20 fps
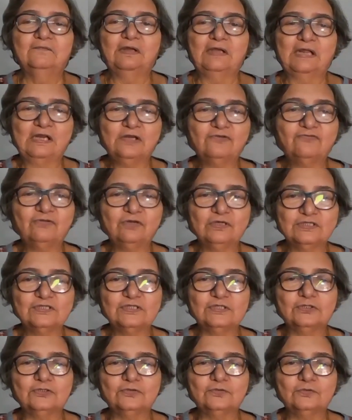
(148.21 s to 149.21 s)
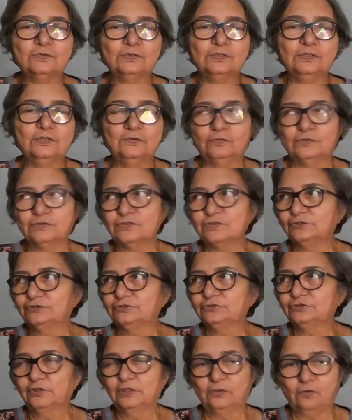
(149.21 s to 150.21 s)
entrance into the
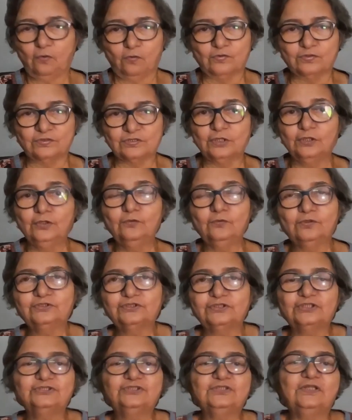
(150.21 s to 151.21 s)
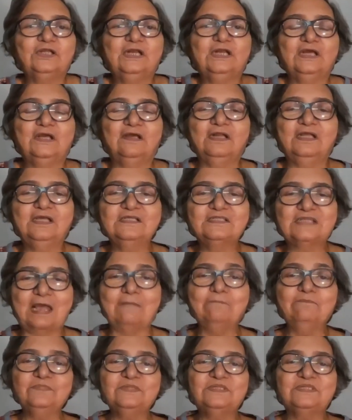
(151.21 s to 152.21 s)
neurosurgery course. A neurosurgery degree is
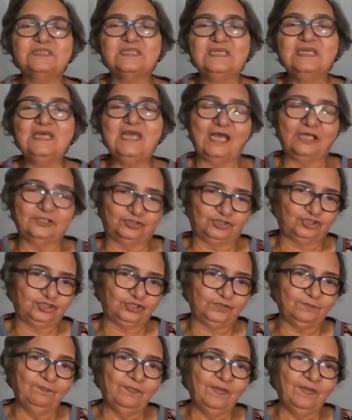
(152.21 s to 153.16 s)
MCH.